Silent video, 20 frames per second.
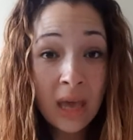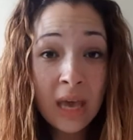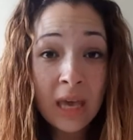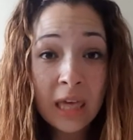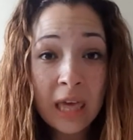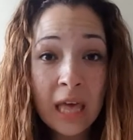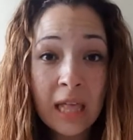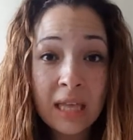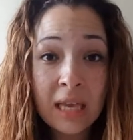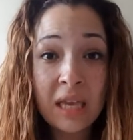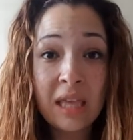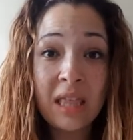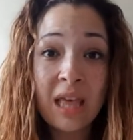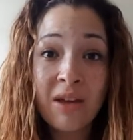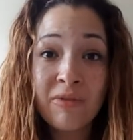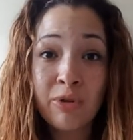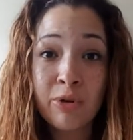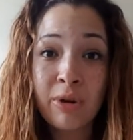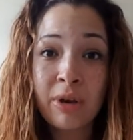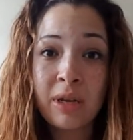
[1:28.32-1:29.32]
Kelly, the
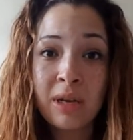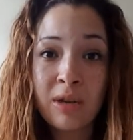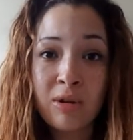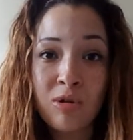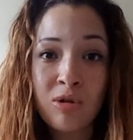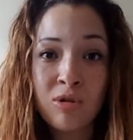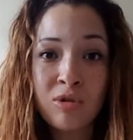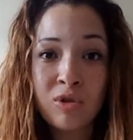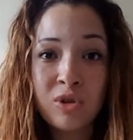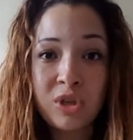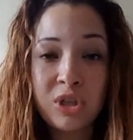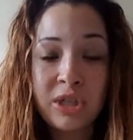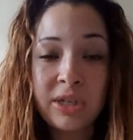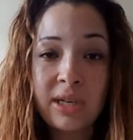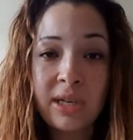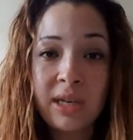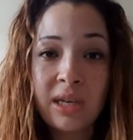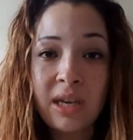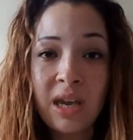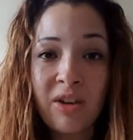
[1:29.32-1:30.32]
Evergreen Needle,
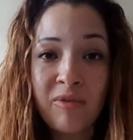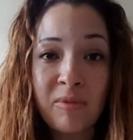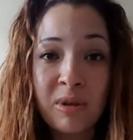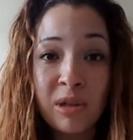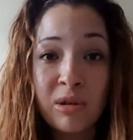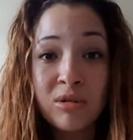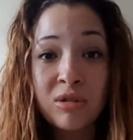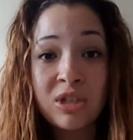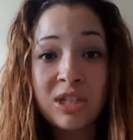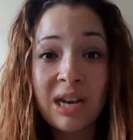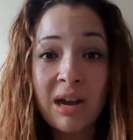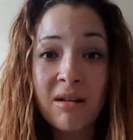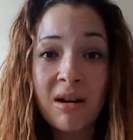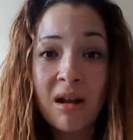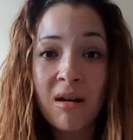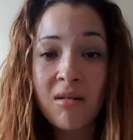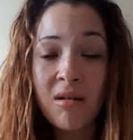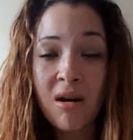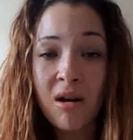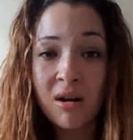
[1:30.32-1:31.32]
she gave me a little shout
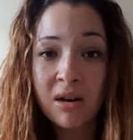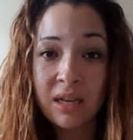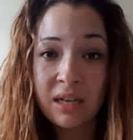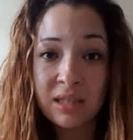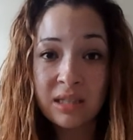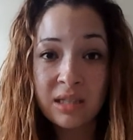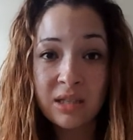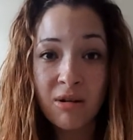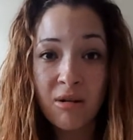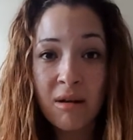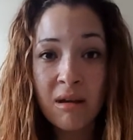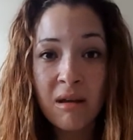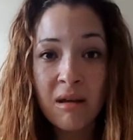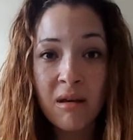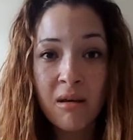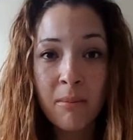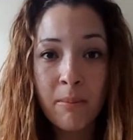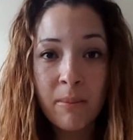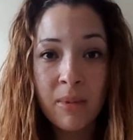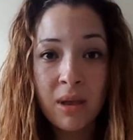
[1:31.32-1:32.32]
out on
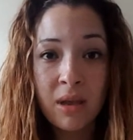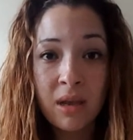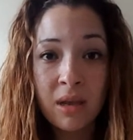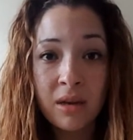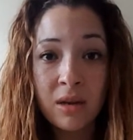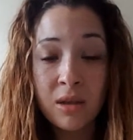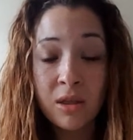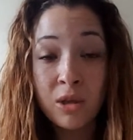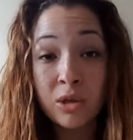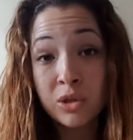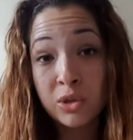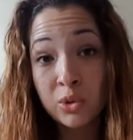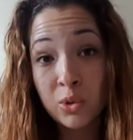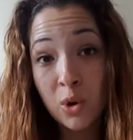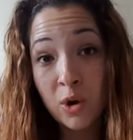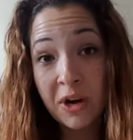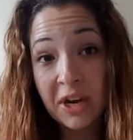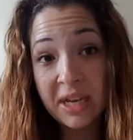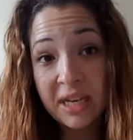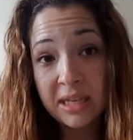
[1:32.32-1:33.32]
Instagram in the
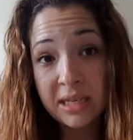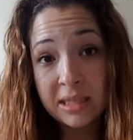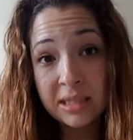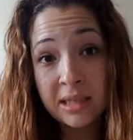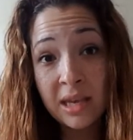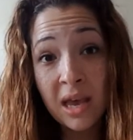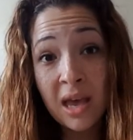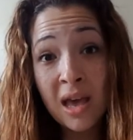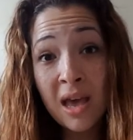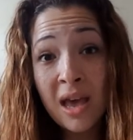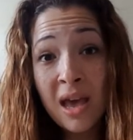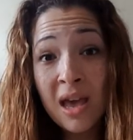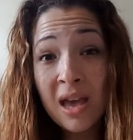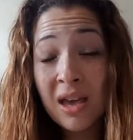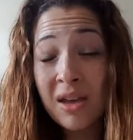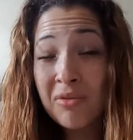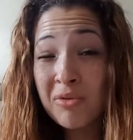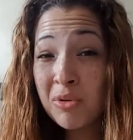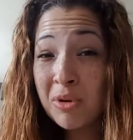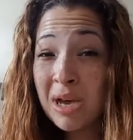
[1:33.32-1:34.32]
stories
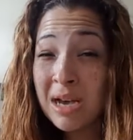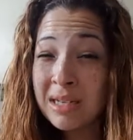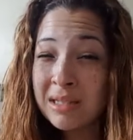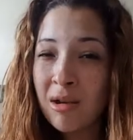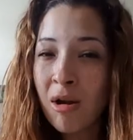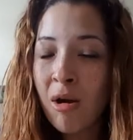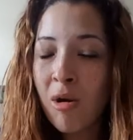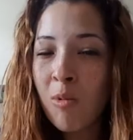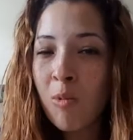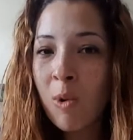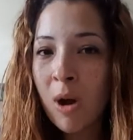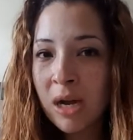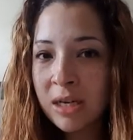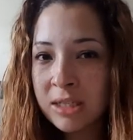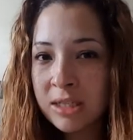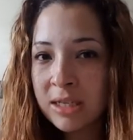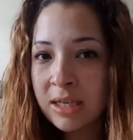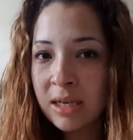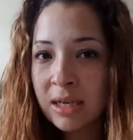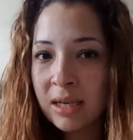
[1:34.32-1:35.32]
if you guys aren't
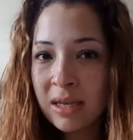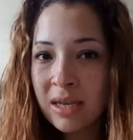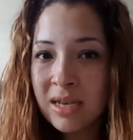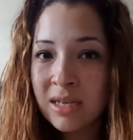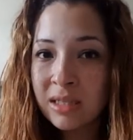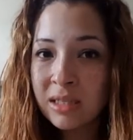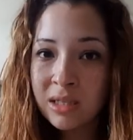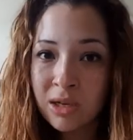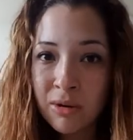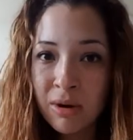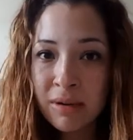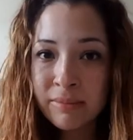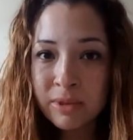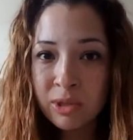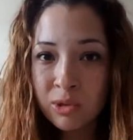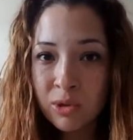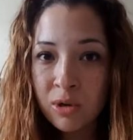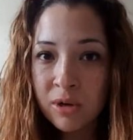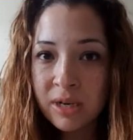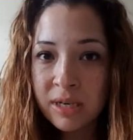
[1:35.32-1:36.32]
watching Instagram
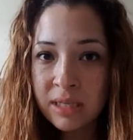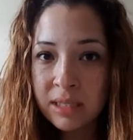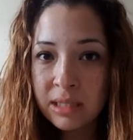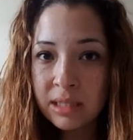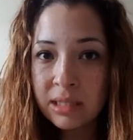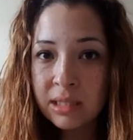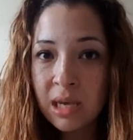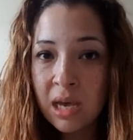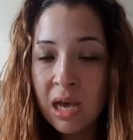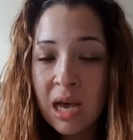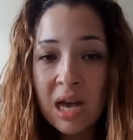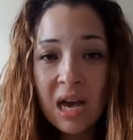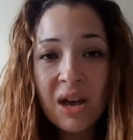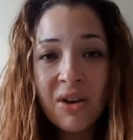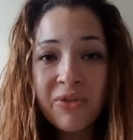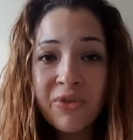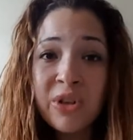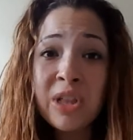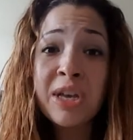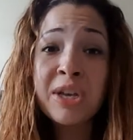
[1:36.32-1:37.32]
stories, I
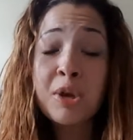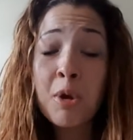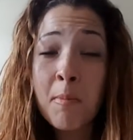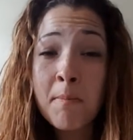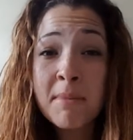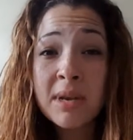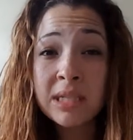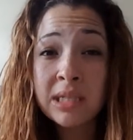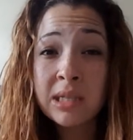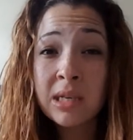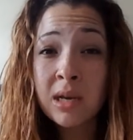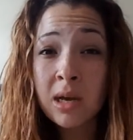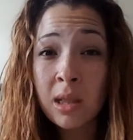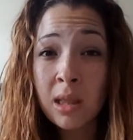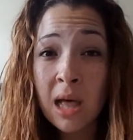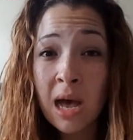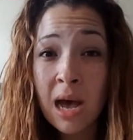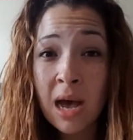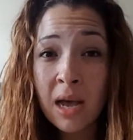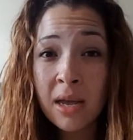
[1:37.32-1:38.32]
feel like you're missing a
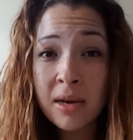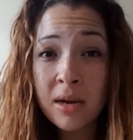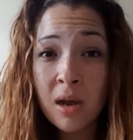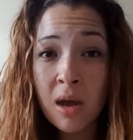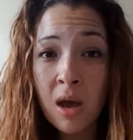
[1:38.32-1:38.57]
lot.